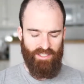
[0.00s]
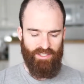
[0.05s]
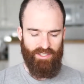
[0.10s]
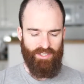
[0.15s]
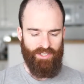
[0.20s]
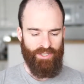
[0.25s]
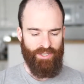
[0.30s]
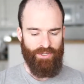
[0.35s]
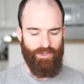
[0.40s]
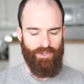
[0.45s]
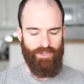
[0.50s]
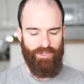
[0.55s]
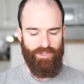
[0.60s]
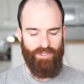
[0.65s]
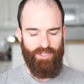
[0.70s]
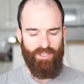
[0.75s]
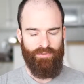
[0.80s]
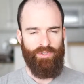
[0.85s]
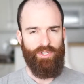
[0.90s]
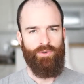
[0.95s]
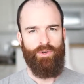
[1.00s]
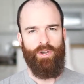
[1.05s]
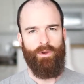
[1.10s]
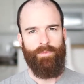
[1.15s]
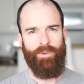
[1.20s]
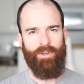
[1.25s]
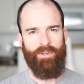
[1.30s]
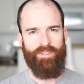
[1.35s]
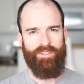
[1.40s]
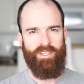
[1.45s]
if you
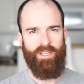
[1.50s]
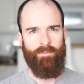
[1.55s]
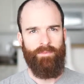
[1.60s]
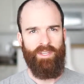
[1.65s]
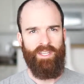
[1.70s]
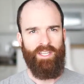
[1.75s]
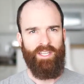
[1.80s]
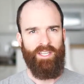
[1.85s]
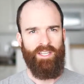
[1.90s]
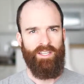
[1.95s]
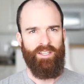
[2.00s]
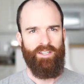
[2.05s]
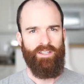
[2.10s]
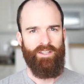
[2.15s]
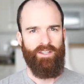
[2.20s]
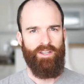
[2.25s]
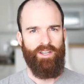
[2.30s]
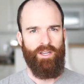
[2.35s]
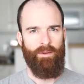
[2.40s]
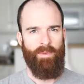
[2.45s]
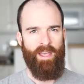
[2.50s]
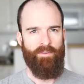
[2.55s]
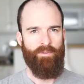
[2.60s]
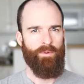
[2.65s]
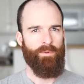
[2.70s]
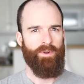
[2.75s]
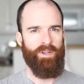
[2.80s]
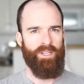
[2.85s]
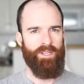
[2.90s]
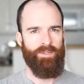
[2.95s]
comment on something,
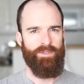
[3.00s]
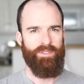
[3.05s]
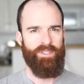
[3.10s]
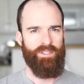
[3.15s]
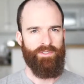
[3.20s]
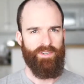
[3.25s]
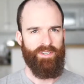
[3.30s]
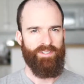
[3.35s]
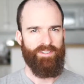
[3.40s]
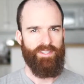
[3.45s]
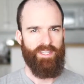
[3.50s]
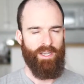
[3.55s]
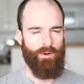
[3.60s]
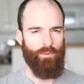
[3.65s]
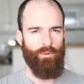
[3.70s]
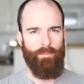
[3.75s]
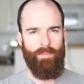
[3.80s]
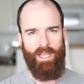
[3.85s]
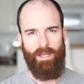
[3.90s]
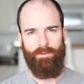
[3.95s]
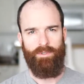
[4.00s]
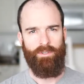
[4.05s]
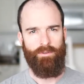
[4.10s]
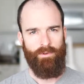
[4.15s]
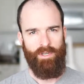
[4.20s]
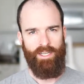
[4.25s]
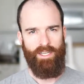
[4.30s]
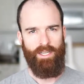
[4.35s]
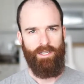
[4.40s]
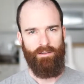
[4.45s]
everybody who's interested in that will be able to
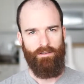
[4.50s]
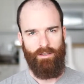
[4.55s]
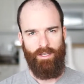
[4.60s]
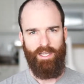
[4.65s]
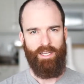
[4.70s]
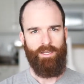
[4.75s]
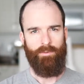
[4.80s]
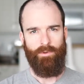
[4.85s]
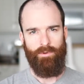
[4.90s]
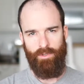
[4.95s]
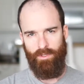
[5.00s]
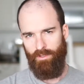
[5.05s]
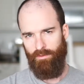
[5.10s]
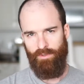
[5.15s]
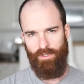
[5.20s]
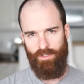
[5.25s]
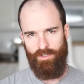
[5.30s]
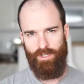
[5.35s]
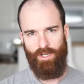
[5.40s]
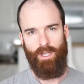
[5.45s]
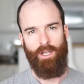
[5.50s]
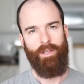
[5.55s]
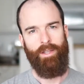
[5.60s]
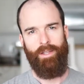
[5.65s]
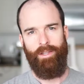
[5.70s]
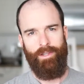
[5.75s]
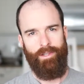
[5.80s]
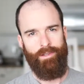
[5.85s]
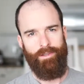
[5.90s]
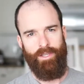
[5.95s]
read it at any point in the future.
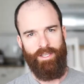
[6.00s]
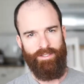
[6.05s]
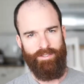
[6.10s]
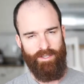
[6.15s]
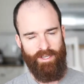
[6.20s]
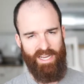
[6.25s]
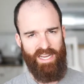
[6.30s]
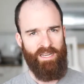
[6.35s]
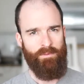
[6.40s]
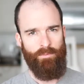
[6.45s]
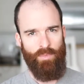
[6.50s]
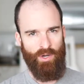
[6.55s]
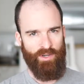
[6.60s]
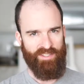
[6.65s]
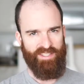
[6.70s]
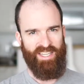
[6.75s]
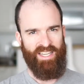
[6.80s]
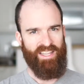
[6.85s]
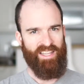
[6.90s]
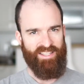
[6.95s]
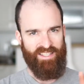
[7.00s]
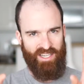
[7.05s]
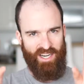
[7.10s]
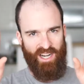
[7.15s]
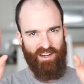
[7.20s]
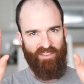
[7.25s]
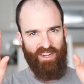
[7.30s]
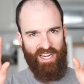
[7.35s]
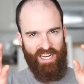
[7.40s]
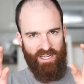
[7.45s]
There's a kind
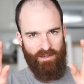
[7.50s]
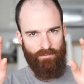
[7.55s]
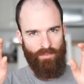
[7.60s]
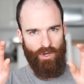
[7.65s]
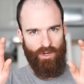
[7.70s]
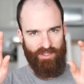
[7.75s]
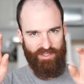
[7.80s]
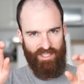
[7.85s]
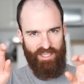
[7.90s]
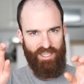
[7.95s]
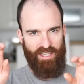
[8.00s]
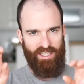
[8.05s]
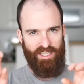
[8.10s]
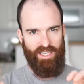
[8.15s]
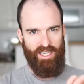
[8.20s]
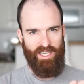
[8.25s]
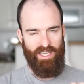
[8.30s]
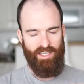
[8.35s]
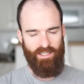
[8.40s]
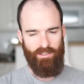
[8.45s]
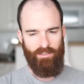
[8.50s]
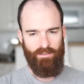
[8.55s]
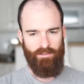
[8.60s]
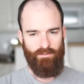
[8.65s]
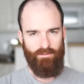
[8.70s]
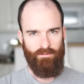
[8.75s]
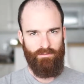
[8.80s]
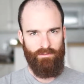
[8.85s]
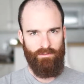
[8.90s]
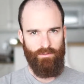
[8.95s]
of an inbox in there
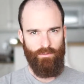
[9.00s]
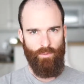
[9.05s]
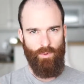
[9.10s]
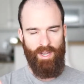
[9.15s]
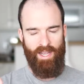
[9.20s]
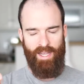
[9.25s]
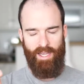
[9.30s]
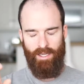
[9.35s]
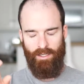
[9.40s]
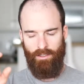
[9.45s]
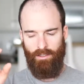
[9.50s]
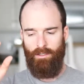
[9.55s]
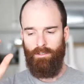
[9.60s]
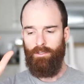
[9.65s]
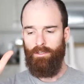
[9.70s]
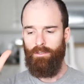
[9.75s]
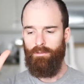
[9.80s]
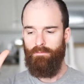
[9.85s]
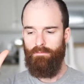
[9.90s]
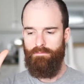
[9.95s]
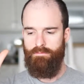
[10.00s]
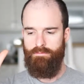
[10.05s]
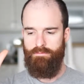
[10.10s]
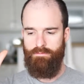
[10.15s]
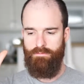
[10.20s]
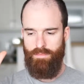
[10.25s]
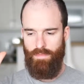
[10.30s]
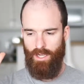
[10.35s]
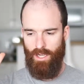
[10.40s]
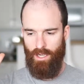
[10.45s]
where
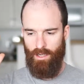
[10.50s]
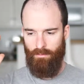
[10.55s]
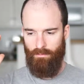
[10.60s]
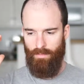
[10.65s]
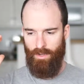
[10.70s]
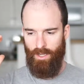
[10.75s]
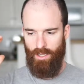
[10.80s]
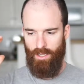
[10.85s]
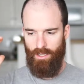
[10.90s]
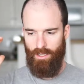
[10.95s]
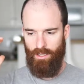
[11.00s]
there's